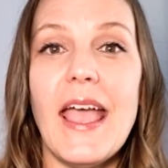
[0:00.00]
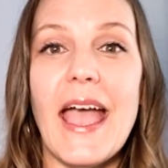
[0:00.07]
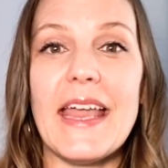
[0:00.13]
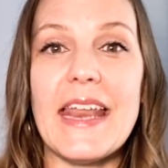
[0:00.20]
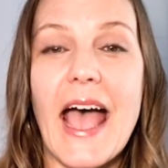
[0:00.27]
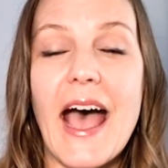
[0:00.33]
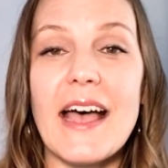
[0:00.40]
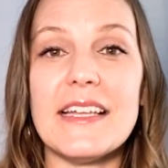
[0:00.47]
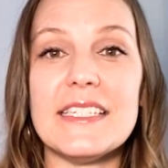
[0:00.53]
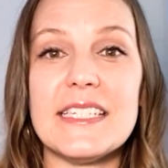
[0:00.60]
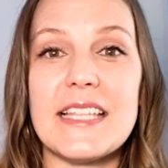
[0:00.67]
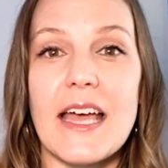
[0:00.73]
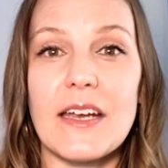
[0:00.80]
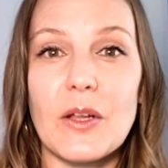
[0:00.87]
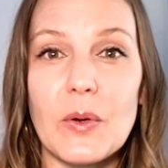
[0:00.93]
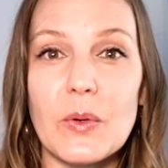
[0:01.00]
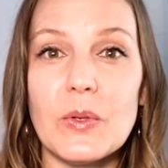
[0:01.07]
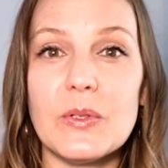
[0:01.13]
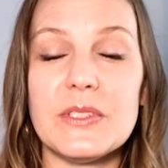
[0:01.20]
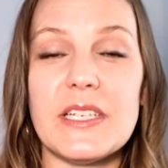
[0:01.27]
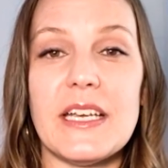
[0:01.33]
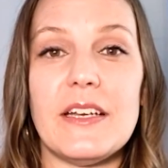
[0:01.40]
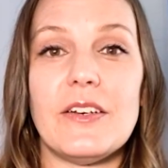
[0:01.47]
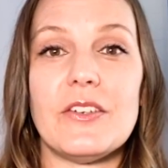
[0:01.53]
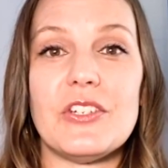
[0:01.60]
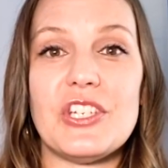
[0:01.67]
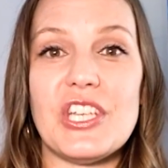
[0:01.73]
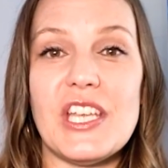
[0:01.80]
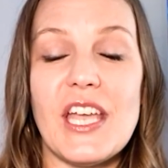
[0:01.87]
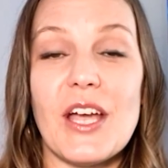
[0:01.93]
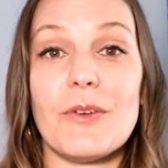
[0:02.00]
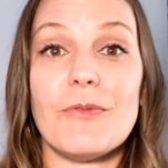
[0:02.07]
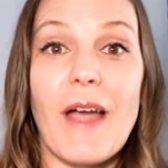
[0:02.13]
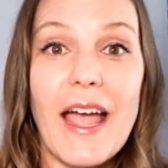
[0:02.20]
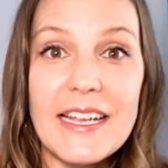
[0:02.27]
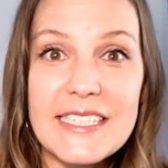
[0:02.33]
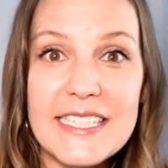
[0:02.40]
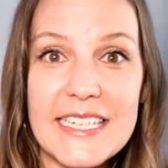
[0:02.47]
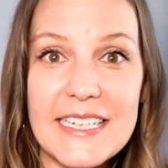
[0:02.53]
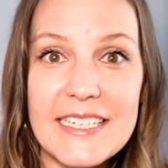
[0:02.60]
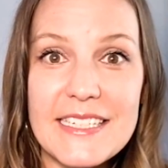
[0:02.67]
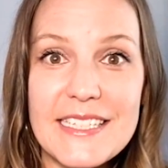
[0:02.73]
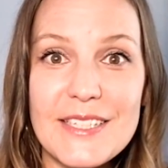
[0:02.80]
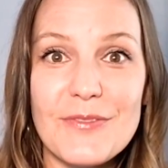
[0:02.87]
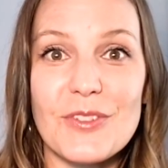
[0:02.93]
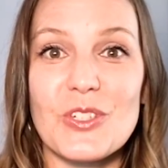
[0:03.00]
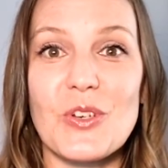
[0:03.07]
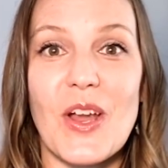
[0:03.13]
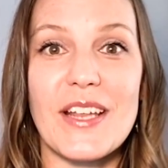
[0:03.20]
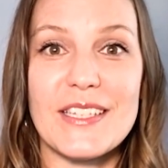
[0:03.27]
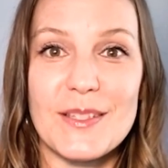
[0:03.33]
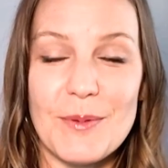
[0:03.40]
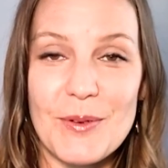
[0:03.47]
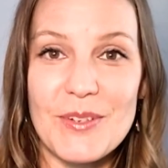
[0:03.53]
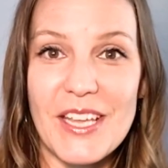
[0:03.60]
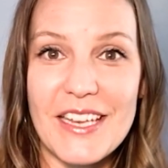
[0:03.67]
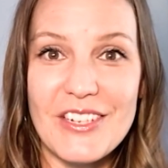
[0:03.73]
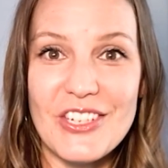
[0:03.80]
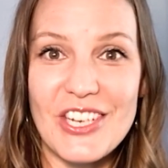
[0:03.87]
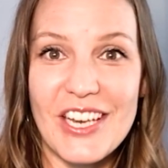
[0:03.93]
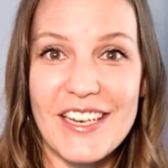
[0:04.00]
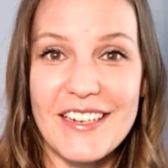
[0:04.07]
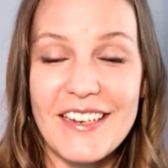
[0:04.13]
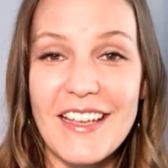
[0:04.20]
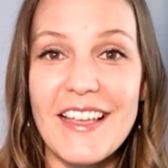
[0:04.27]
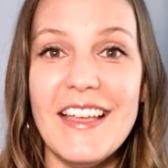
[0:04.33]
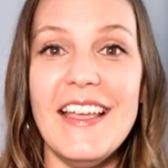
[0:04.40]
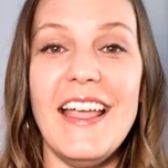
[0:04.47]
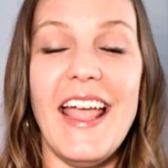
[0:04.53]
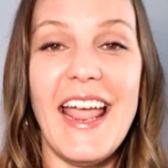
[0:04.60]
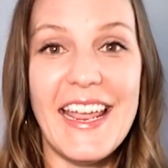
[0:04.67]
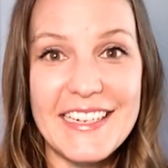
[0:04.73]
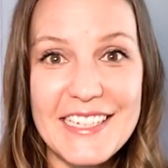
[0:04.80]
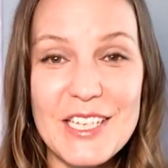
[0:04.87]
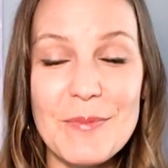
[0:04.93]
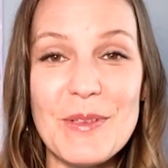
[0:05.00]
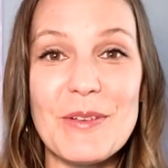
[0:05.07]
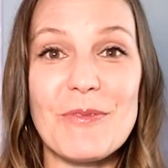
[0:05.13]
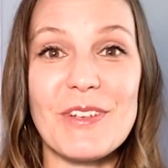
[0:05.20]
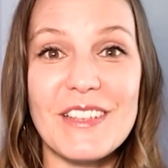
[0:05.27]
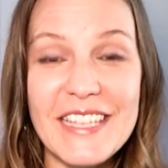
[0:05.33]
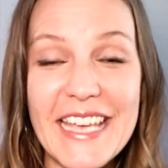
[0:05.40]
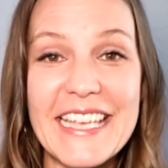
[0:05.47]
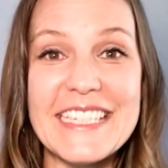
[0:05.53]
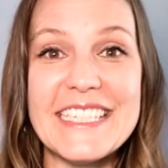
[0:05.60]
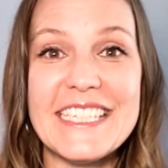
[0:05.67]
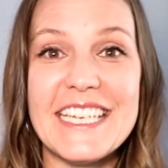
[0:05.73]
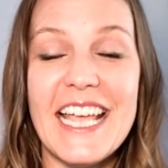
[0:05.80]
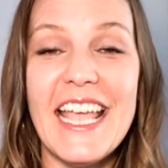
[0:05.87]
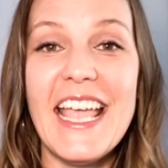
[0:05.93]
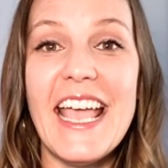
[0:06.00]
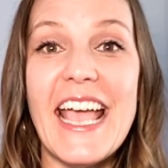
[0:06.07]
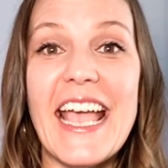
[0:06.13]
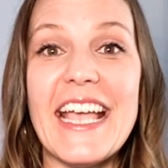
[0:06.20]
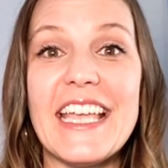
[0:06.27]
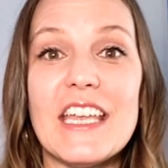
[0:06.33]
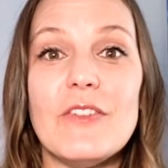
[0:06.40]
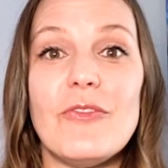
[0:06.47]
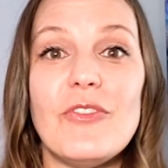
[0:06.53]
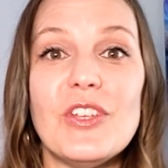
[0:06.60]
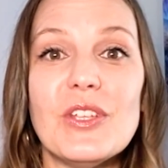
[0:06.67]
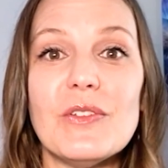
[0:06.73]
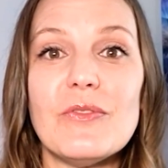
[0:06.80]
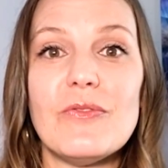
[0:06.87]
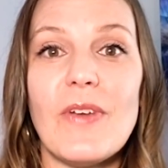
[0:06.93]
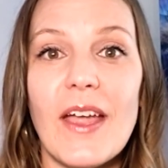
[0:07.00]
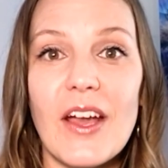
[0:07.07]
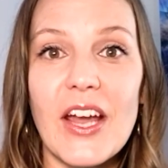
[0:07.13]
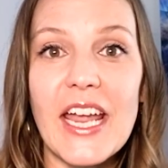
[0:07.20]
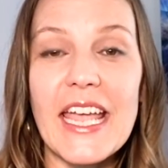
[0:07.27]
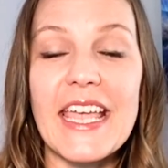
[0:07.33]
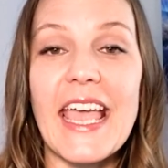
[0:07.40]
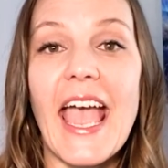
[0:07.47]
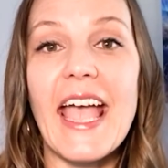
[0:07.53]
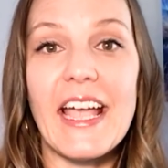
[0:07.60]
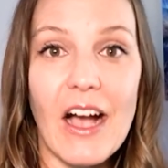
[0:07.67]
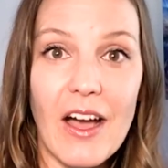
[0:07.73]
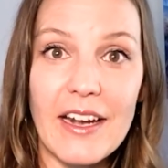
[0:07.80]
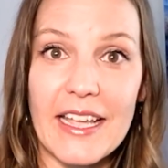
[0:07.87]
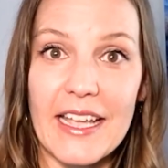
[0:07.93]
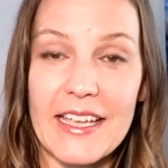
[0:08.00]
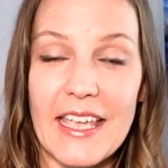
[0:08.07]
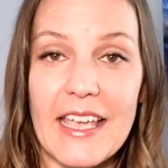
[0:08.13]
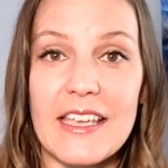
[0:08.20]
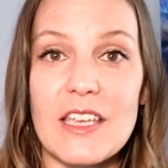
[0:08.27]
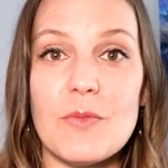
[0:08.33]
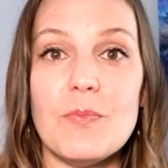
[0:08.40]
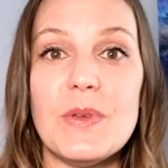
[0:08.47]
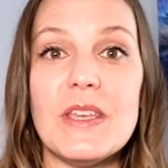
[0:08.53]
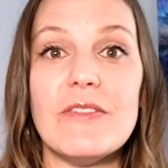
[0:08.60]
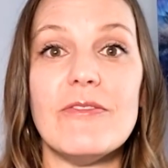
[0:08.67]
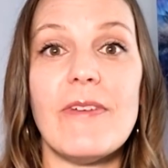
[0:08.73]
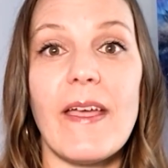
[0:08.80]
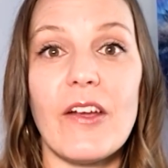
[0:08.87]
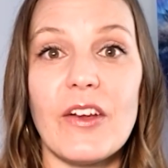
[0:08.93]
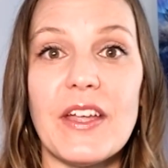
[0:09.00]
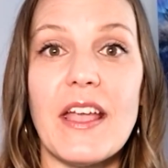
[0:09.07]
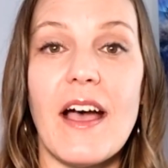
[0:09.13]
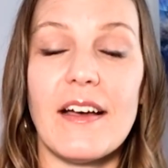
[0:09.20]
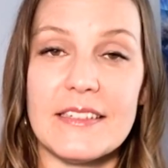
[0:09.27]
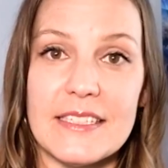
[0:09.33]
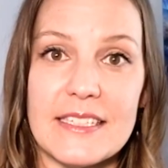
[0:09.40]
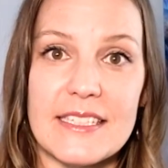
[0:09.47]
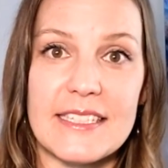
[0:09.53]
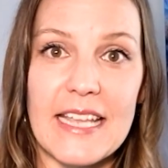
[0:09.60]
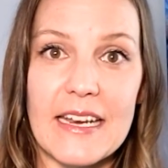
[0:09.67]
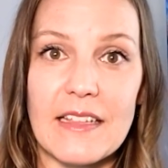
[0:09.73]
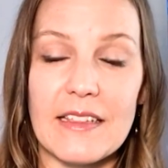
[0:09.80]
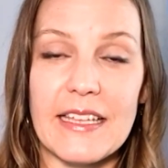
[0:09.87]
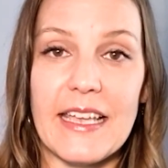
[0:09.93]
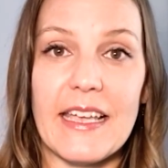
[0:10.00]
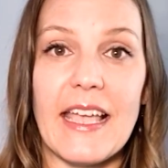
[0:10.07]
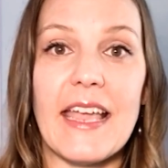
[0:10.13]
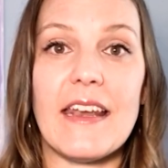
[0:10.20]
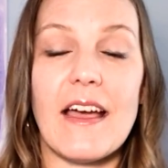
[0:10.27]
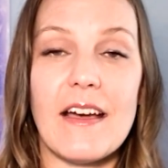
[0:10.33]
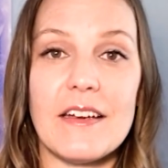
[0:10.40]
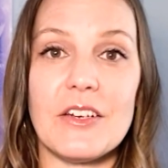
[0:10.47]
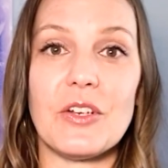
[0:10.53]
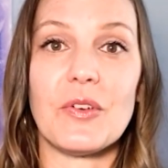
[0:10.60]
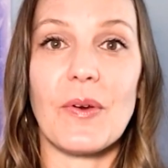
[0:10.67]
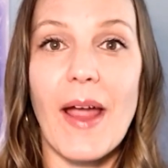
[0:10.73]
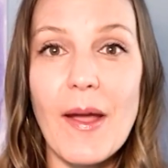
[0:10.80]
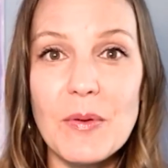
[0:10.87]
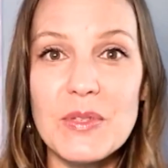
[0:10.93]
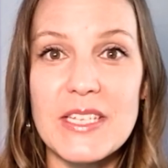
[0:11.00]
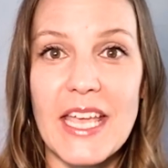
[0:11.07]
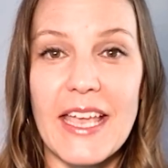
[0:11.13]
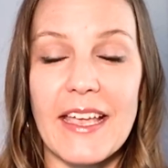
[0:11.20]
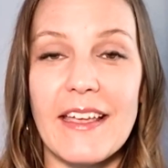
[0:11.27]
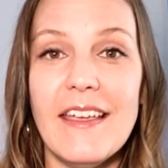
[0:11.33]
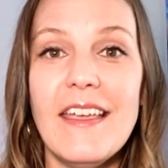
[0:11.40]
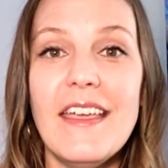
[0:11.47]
And as that old energy arises for transmutation and to be released, it can feel very chaotic. It can be very unsettling and ungrounding.